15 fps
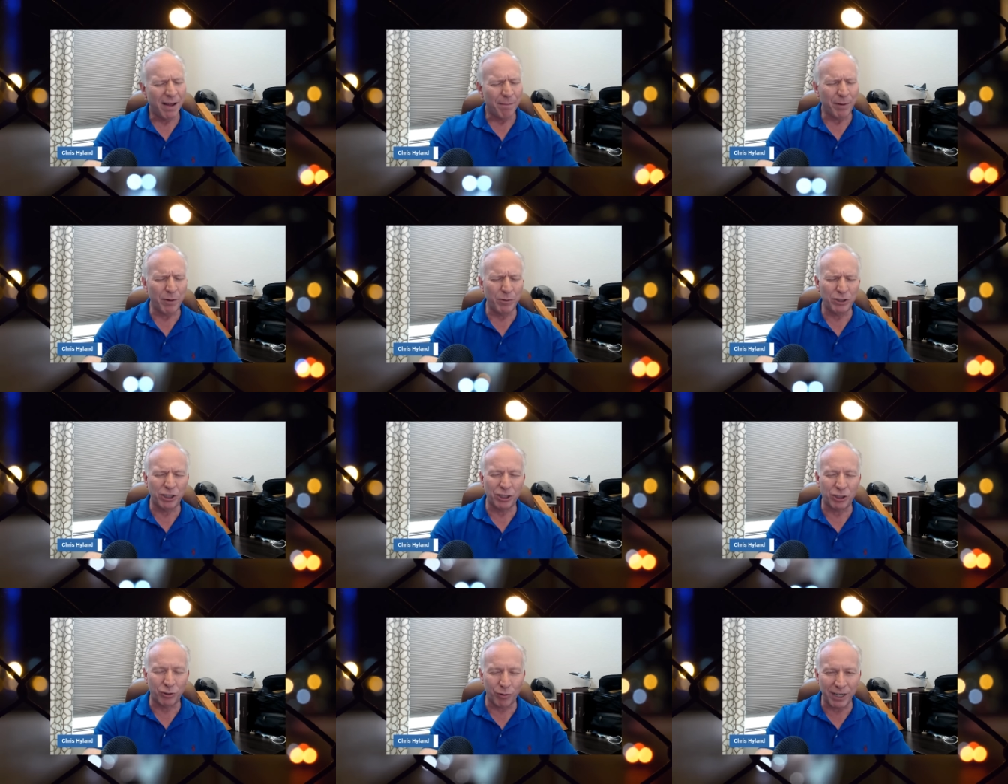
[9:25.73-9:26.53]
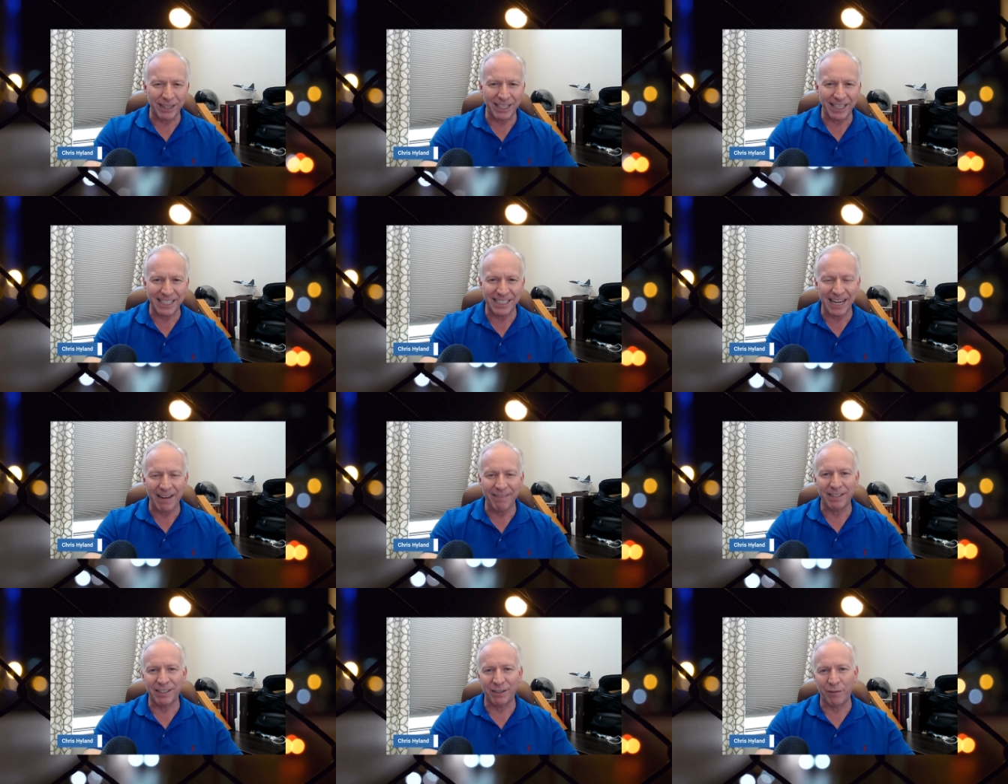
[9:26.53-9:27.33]
but it was just great that he
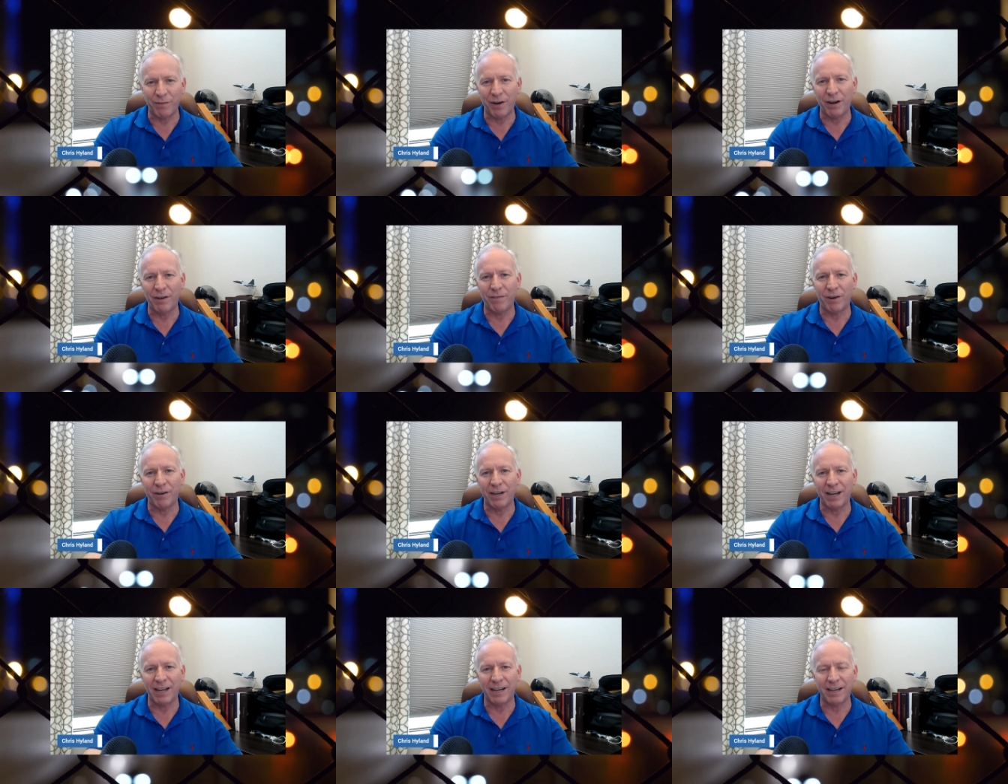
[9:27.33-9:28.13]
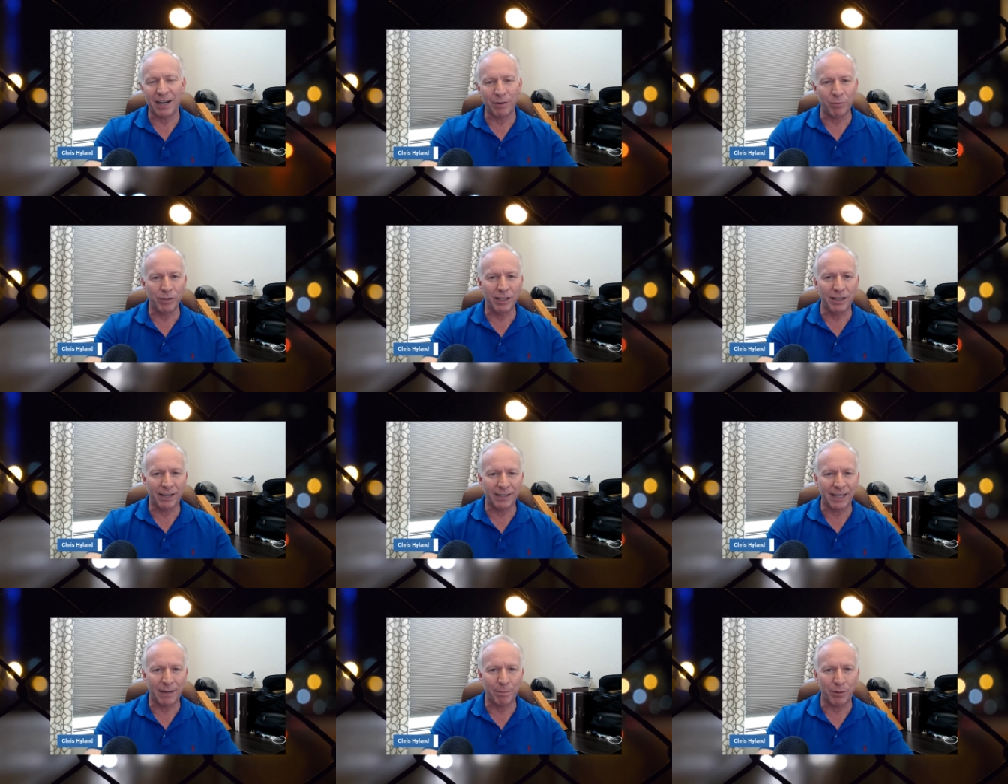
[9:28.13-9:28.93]
saved it till the very, very end. I really
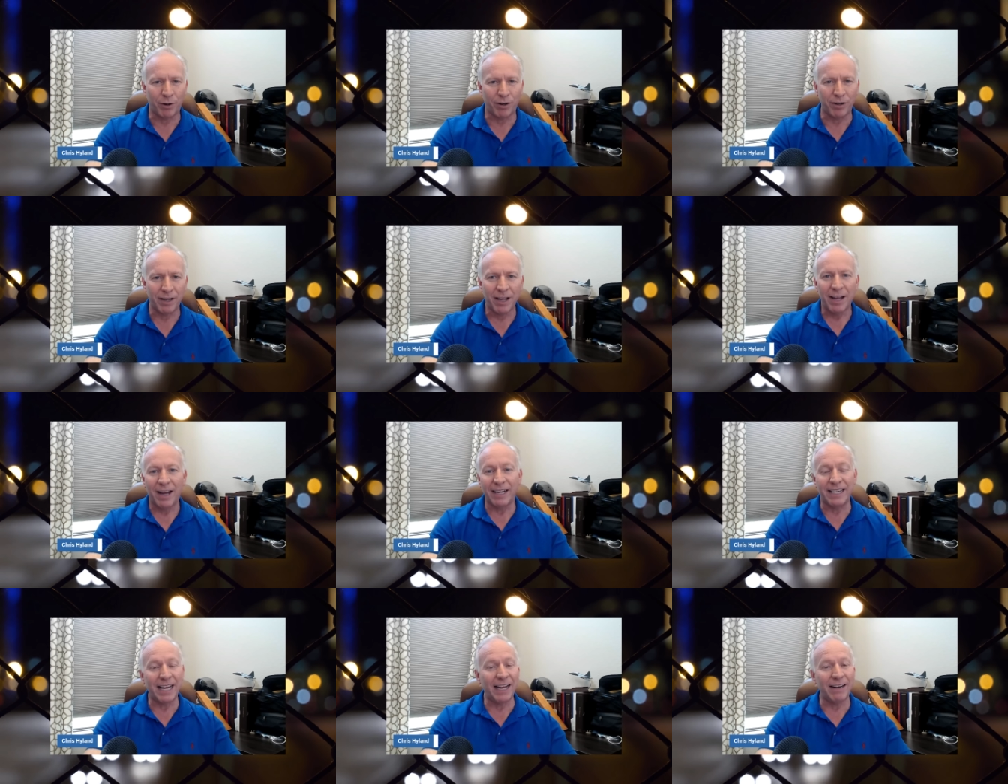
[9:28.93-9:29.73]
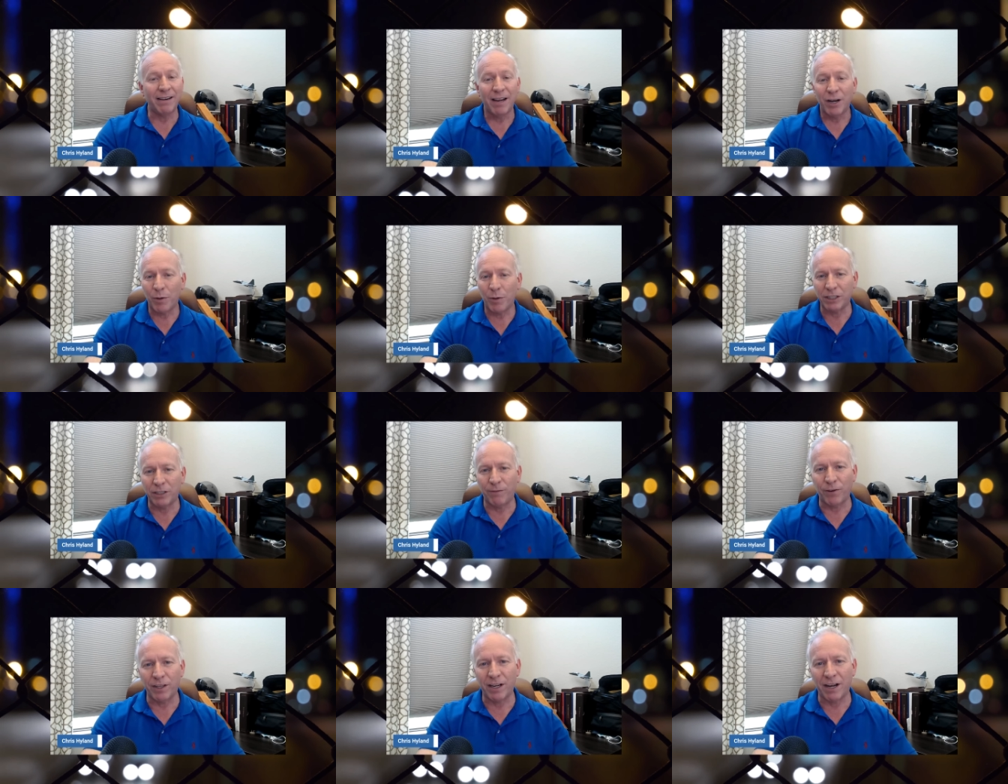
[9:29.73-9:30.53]
like that part. Again,
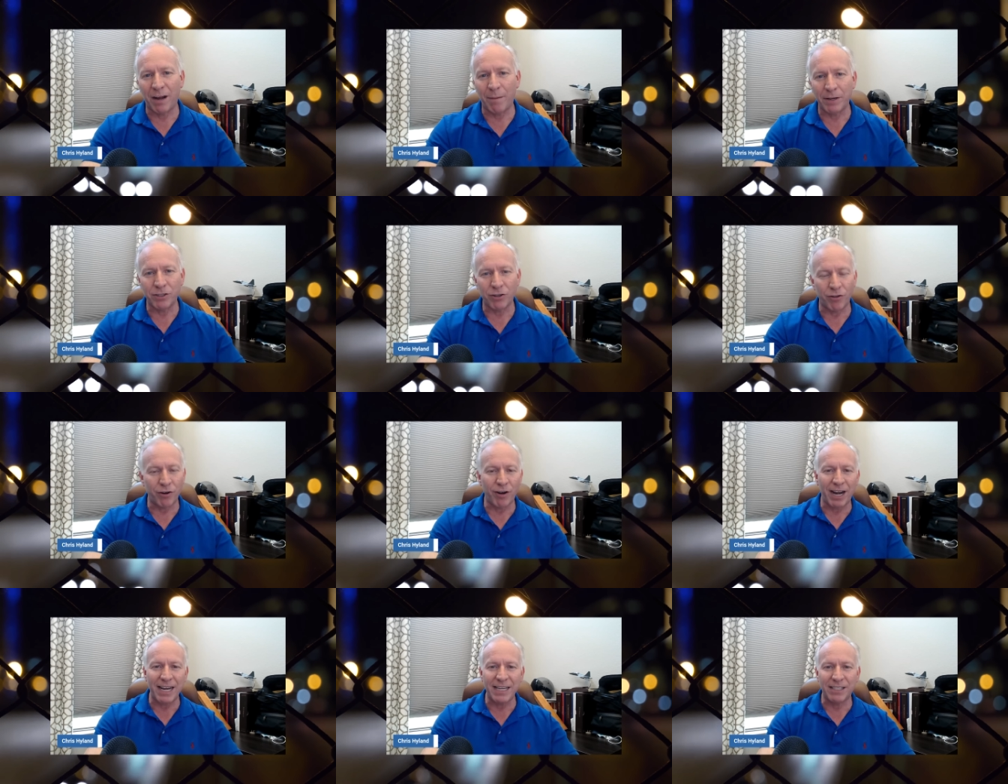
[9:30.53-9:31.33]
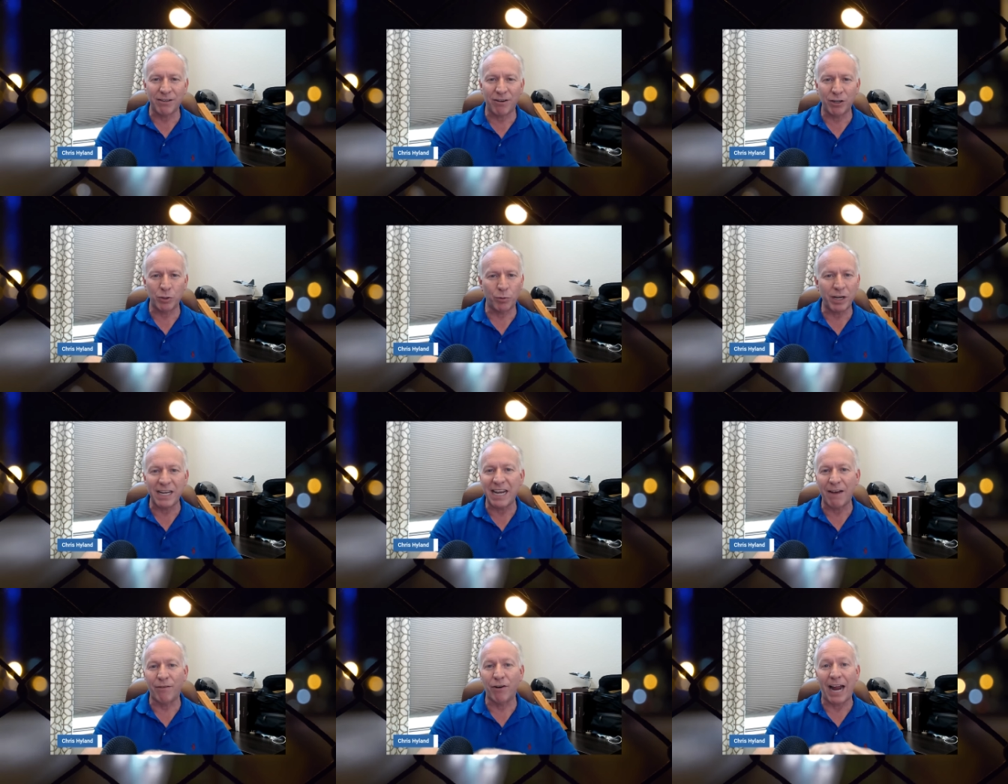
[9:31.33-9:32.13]
question for the comments, are there any songs where he
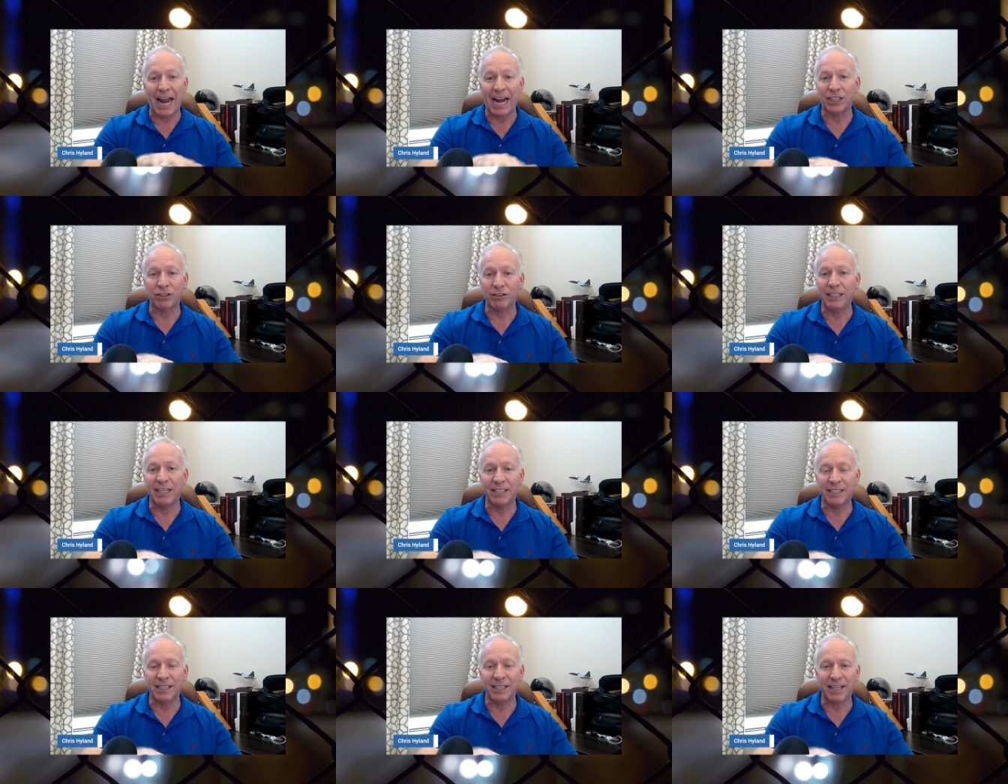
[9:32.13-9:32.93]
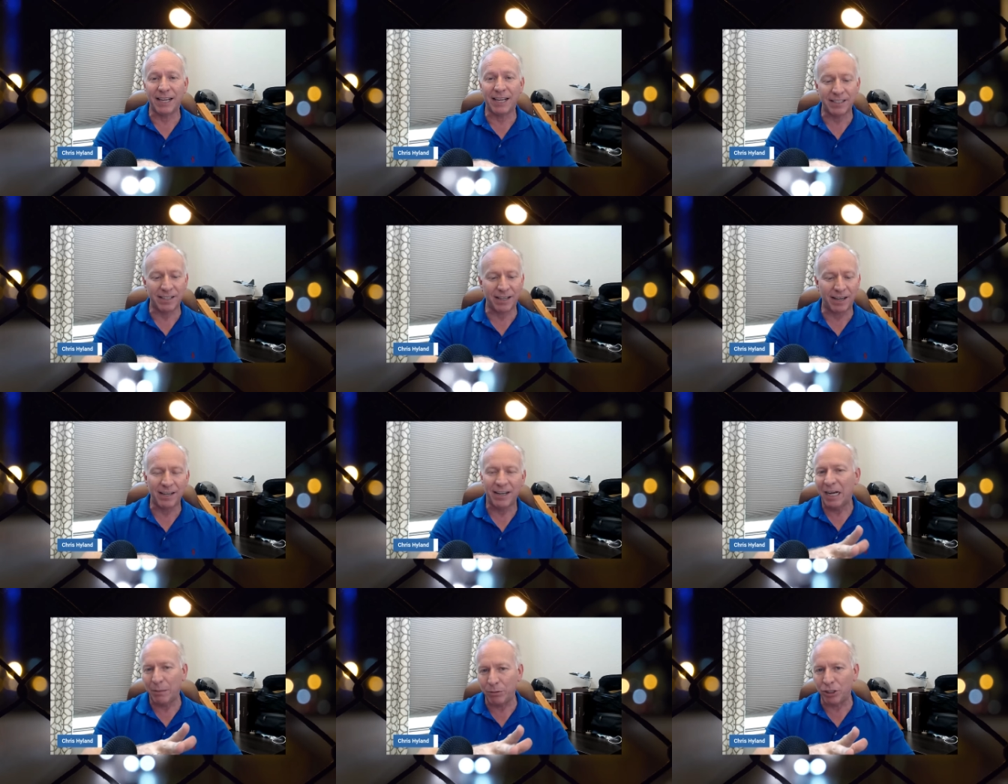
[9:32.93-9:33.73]
never actually gets into that side?
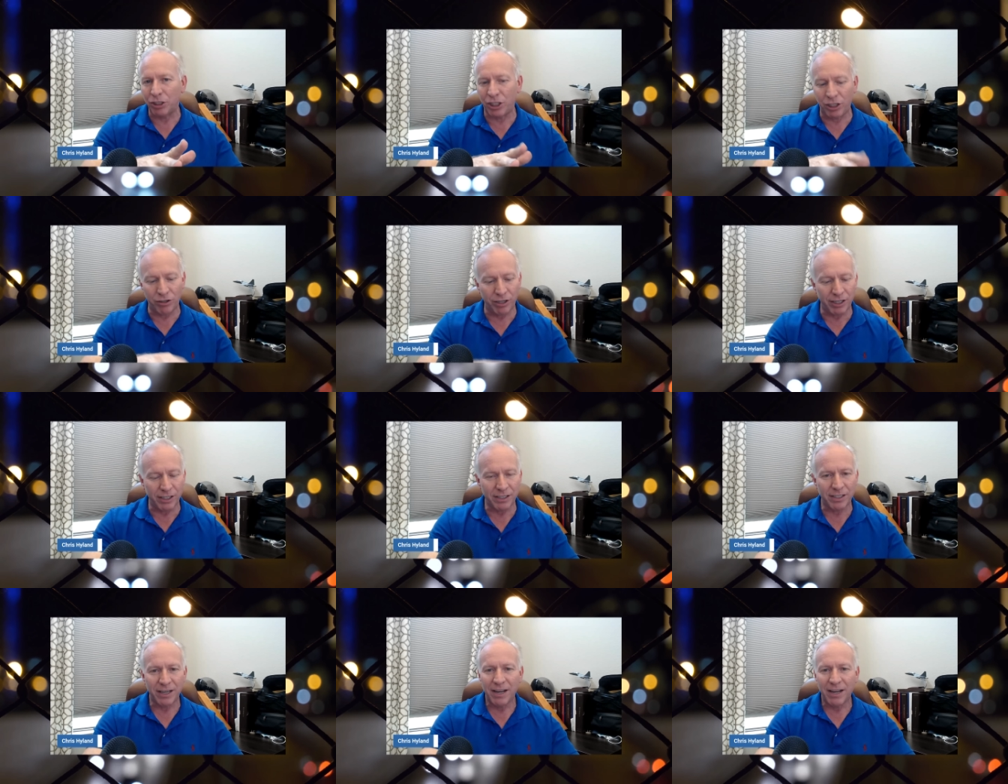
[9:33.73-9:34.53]
I'm just curious.